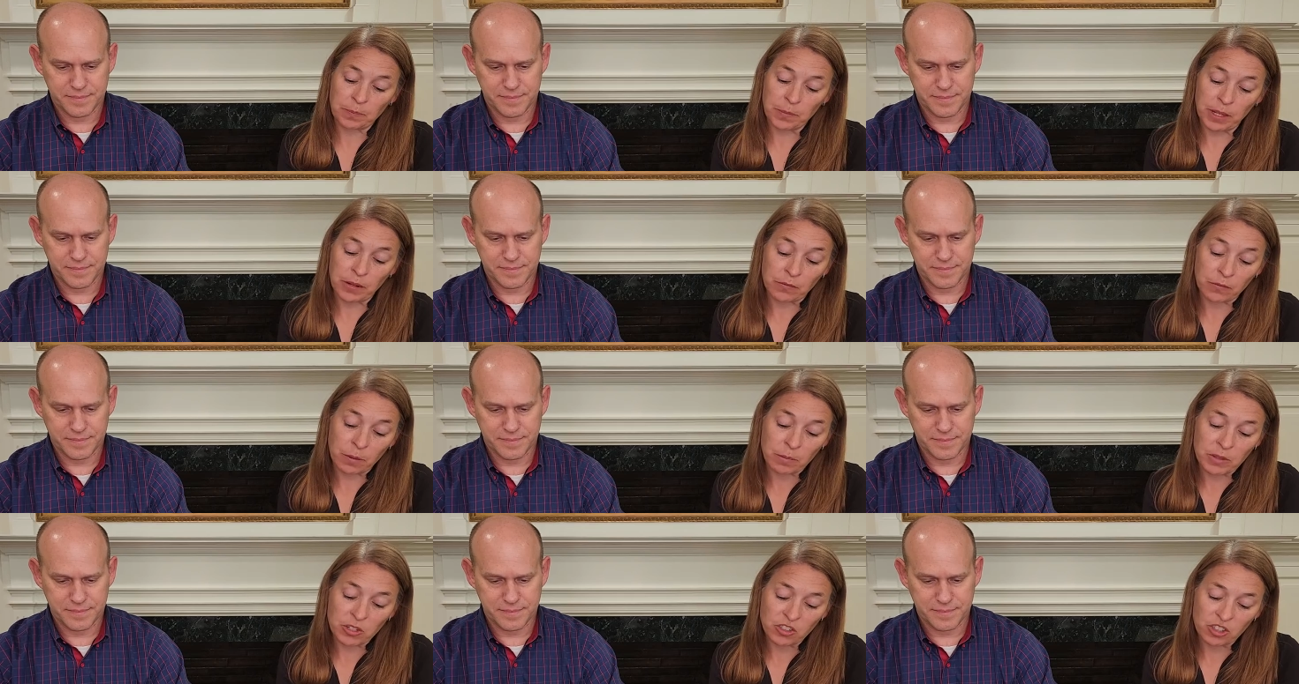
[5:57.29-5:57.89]
Speaker 1: and
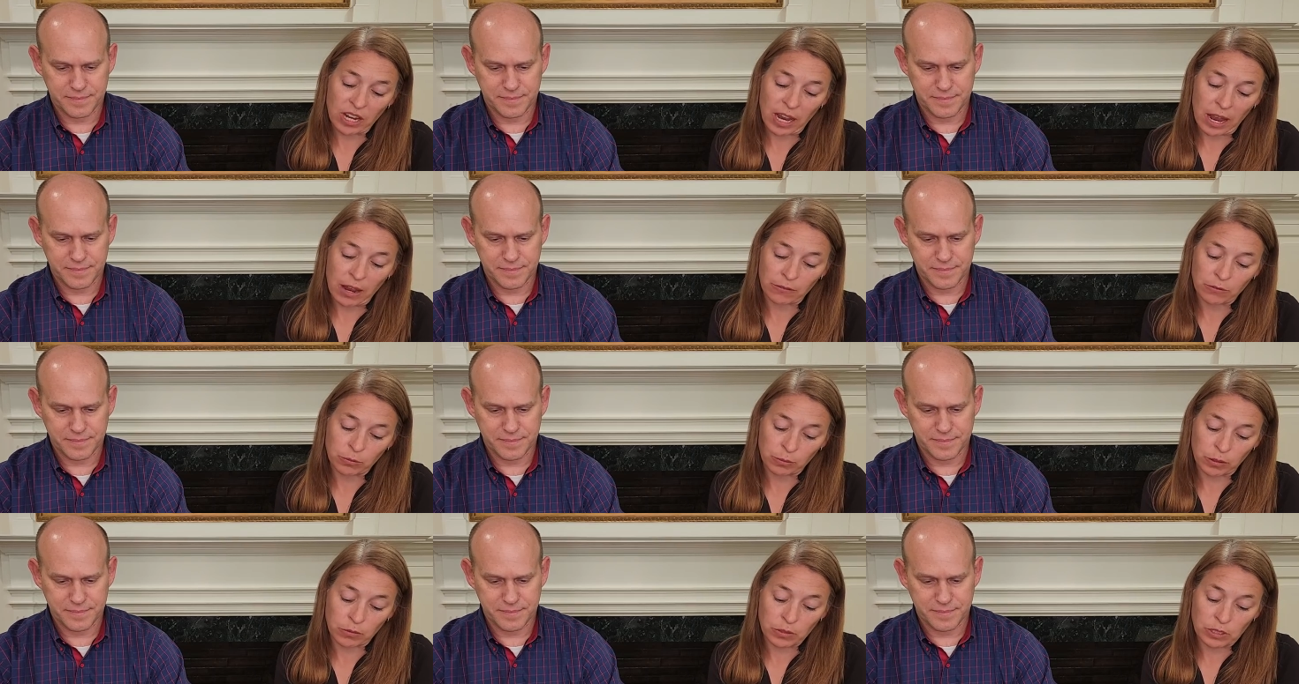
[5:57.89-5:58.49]
from the
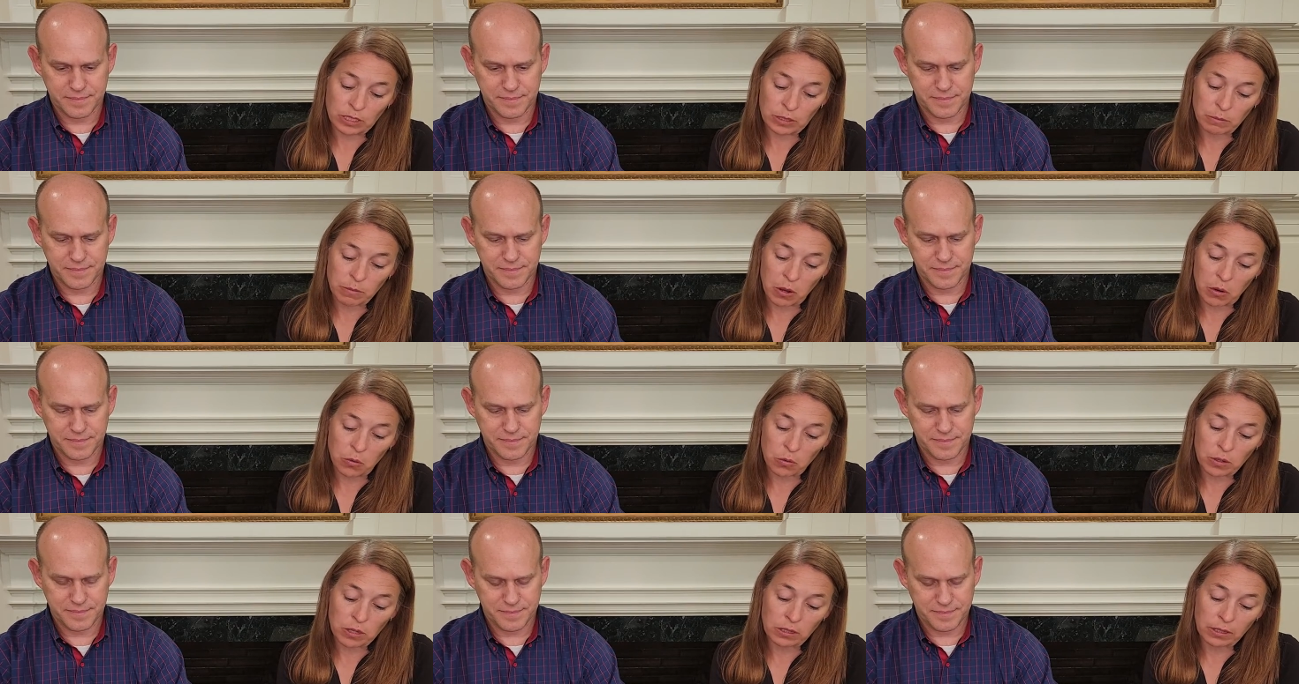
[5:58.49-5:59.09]
shaft rose
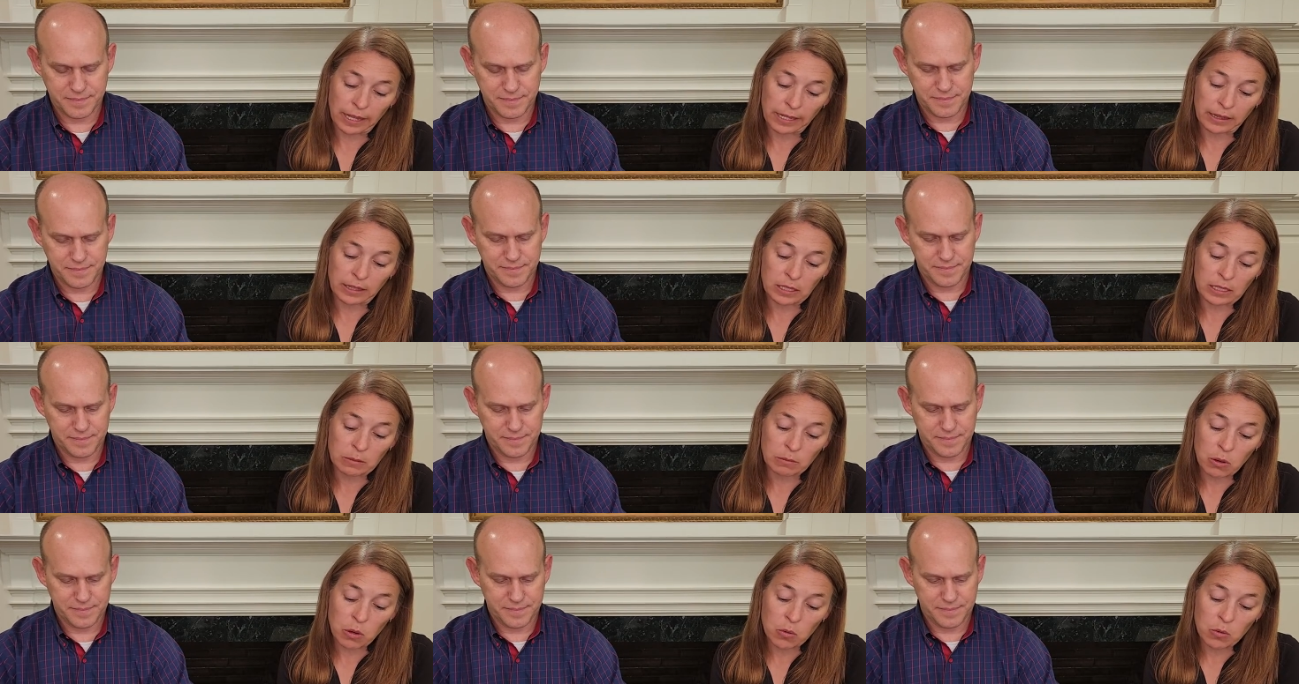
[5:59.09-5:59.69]
smoke, like the
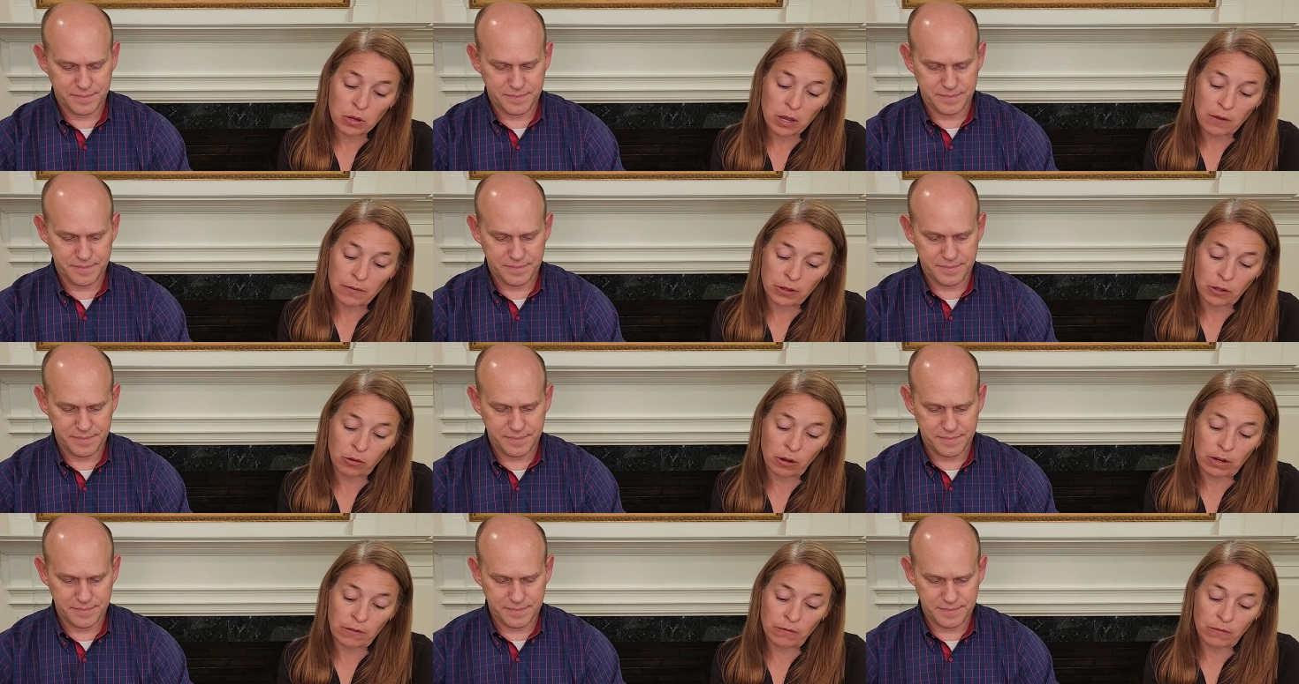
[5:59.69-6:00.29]
smoke of a
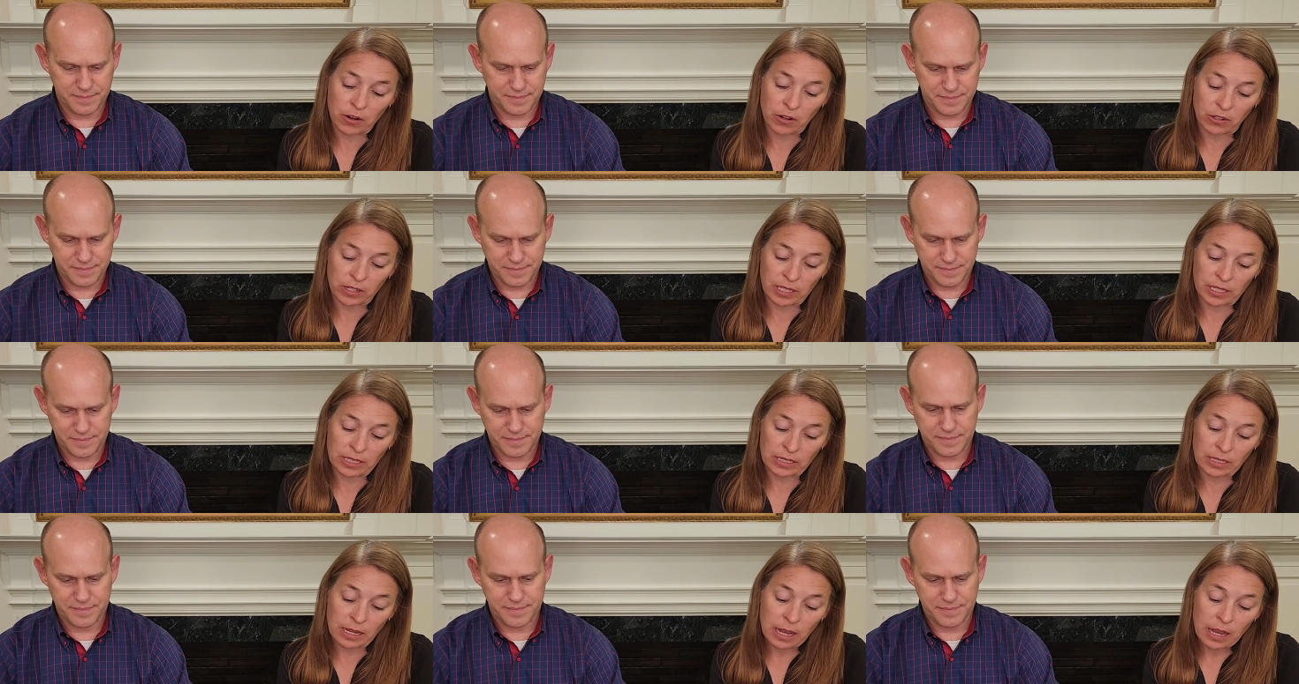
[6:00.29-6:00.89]
great
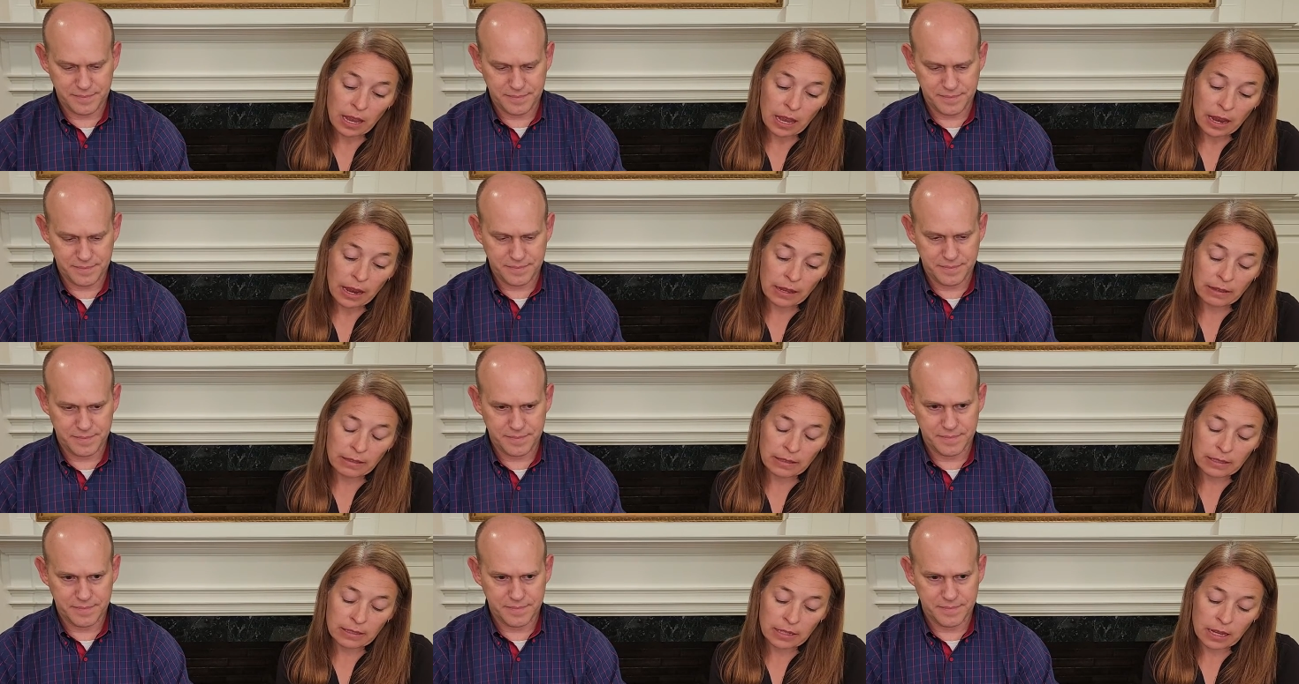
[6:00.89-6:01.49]
furnace,
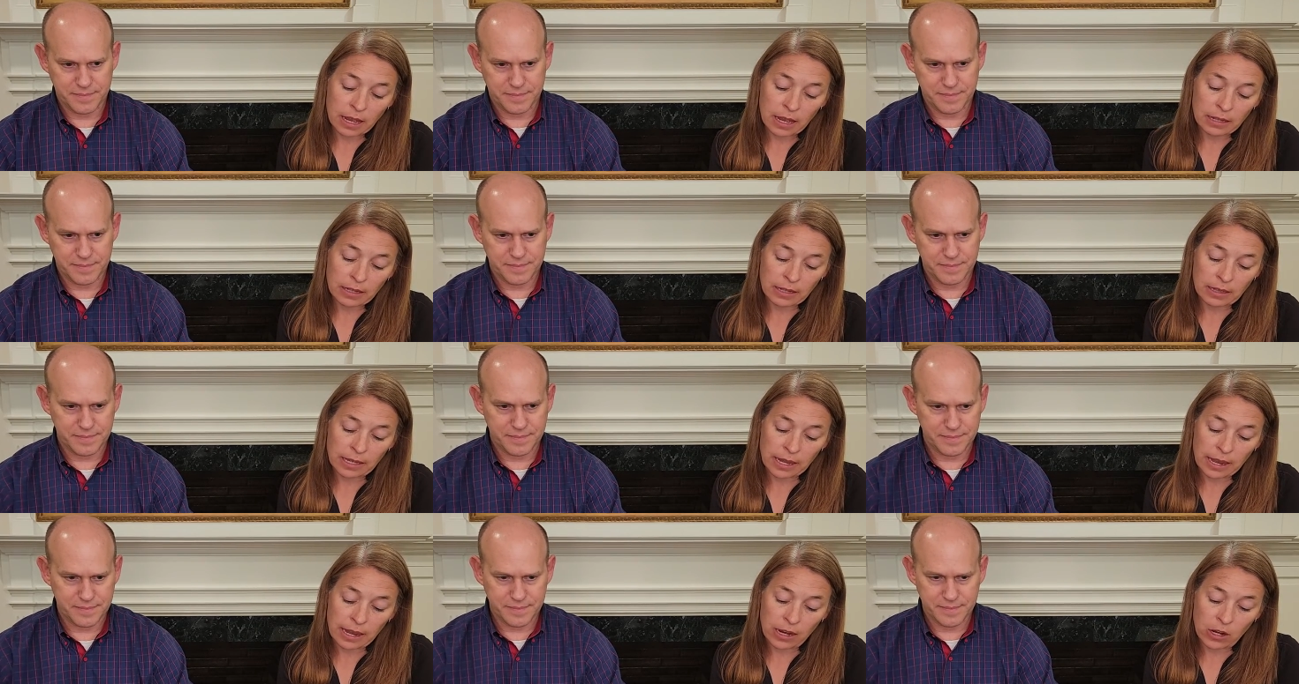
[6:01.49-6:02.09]
and the sun and
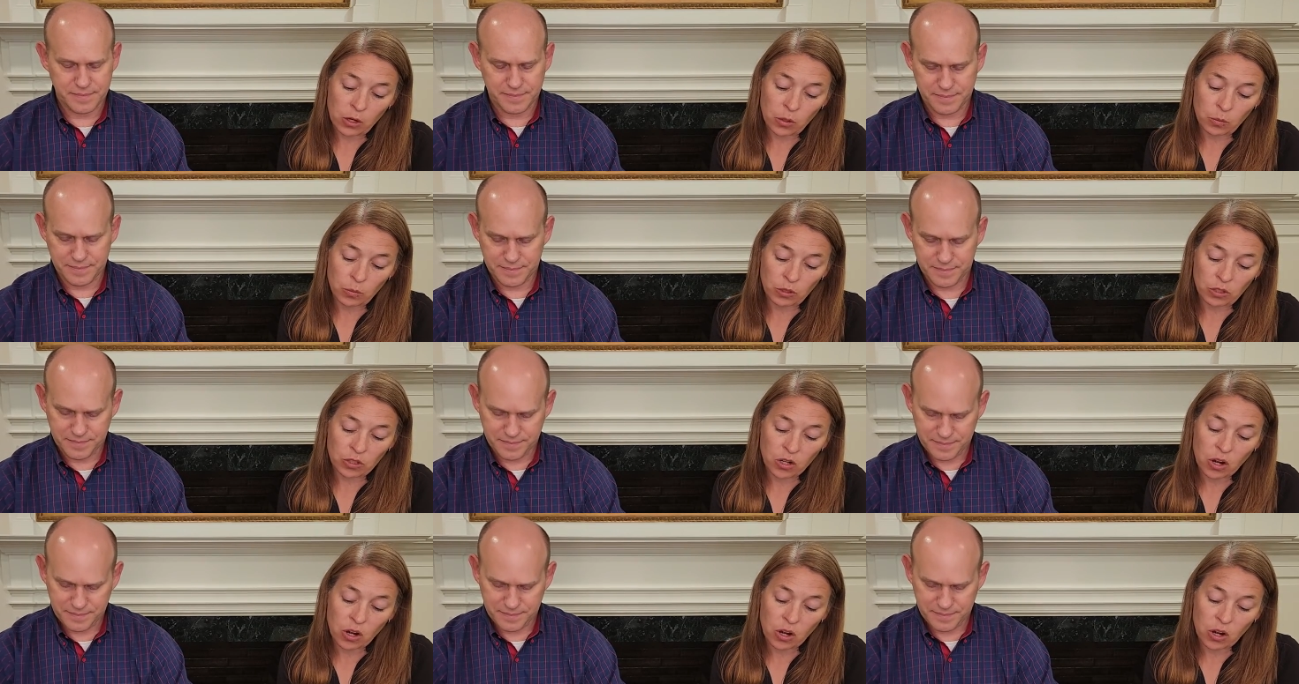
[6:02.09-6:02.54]
the air were